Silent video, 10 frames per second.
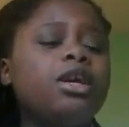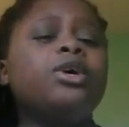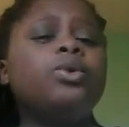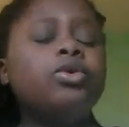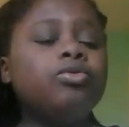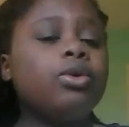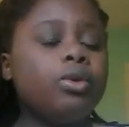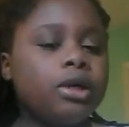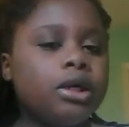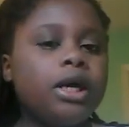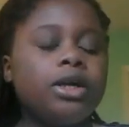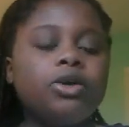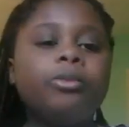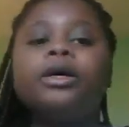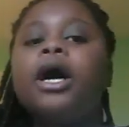Yeah, it was recording, I
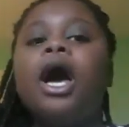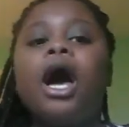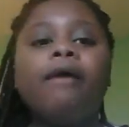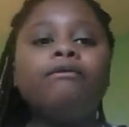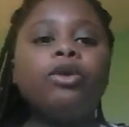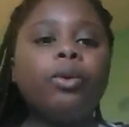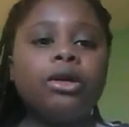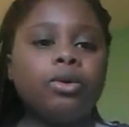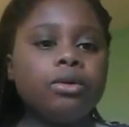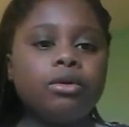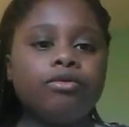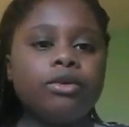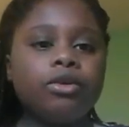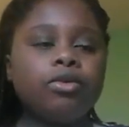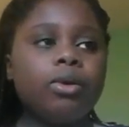know, but I have no idea where those
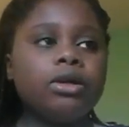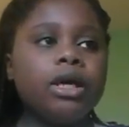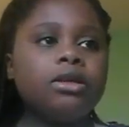videos went.